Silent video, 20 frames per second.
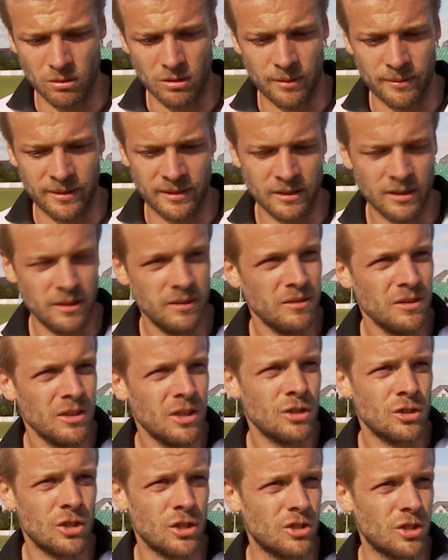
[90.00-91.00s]
I mean,
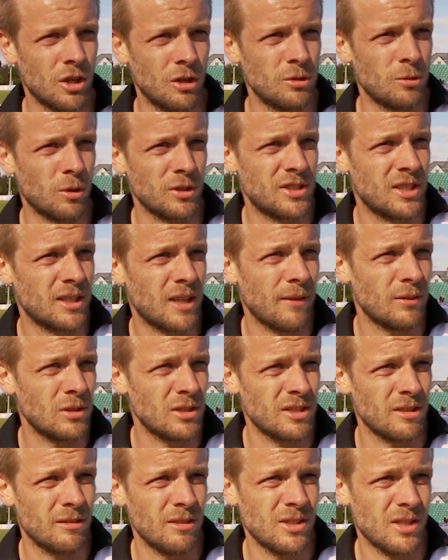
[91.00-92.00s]
it just shows what togetherness
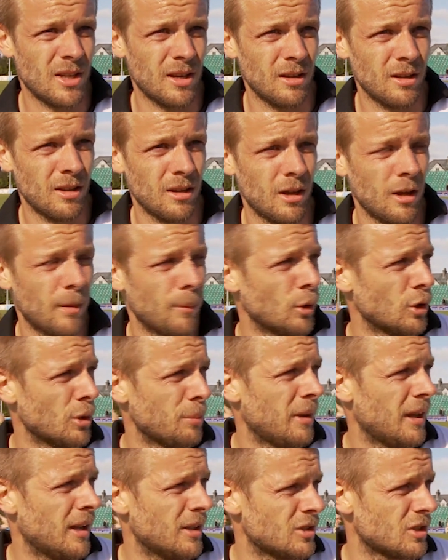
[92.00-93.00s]
there is here on the
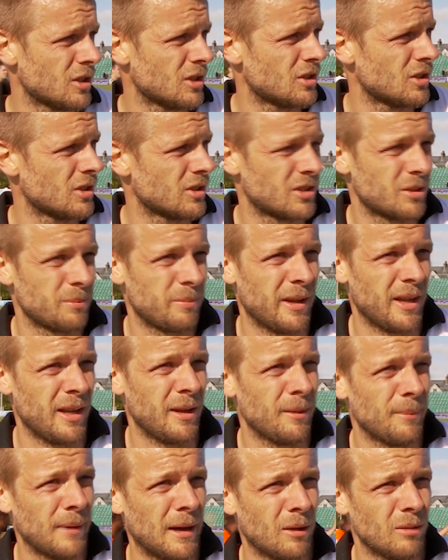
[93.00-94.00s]
pitch. It's a pity
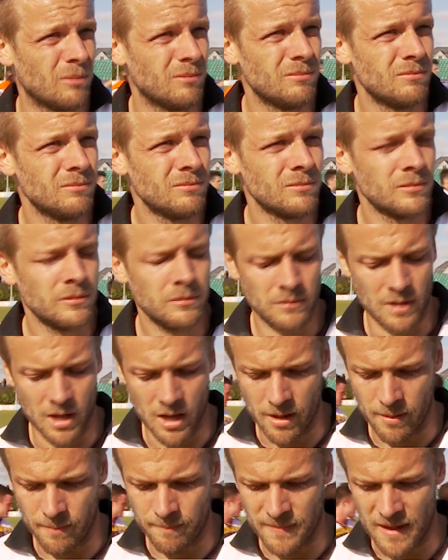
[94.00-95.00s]
about
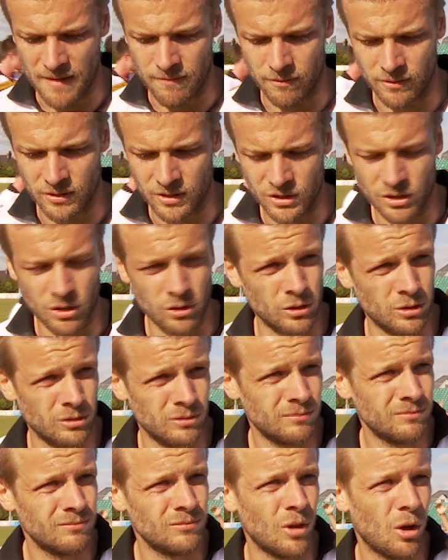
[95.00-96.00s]
everything that's gone on
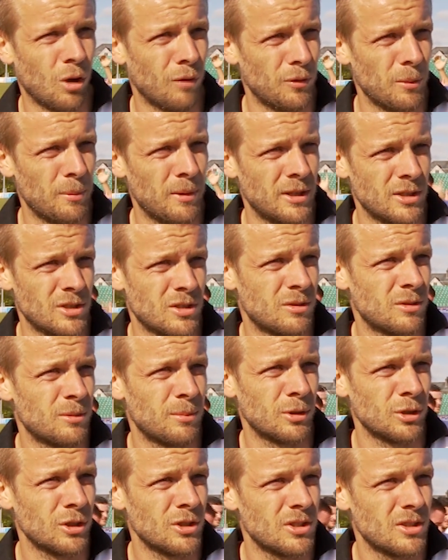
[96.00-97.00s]
off the pitch, to be
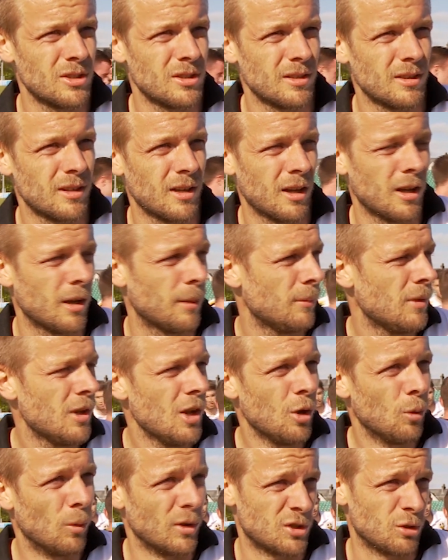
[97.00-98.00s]
honest,
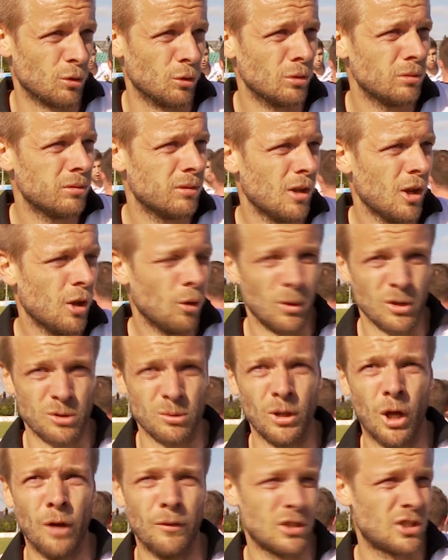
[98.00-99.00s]
which will
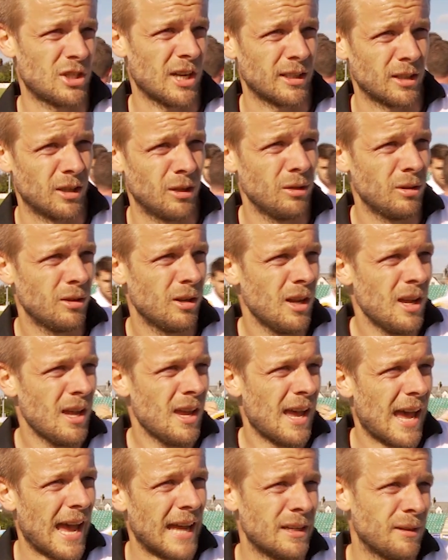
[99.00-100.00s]
overshadow
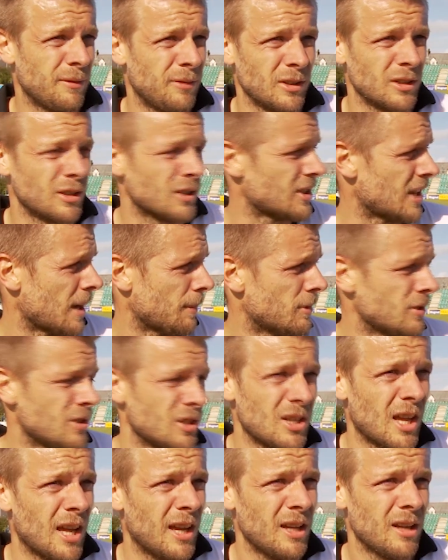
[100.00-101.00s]
anything that's happened
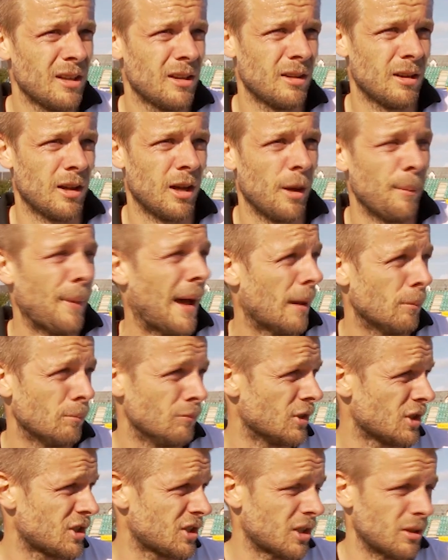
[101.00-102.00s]
today. And
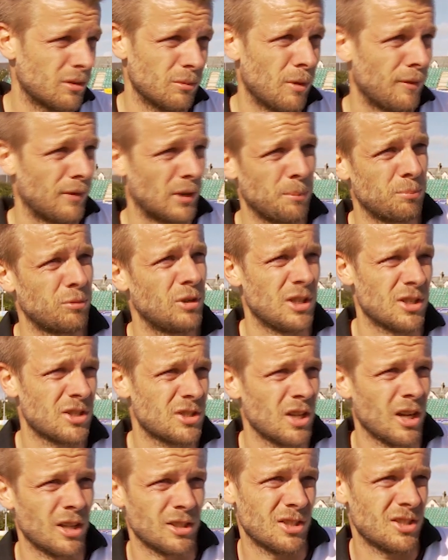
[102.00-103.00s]
we've had a brilliant
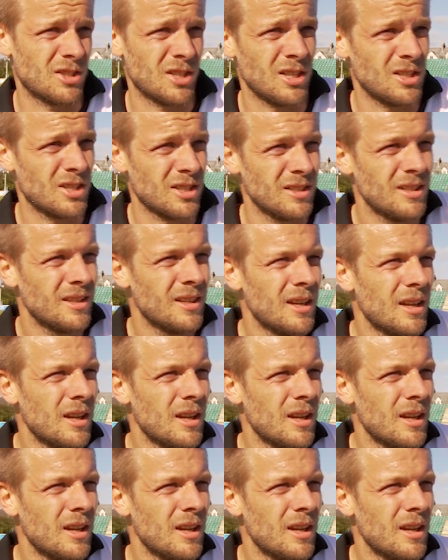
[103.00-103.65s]
start to the season,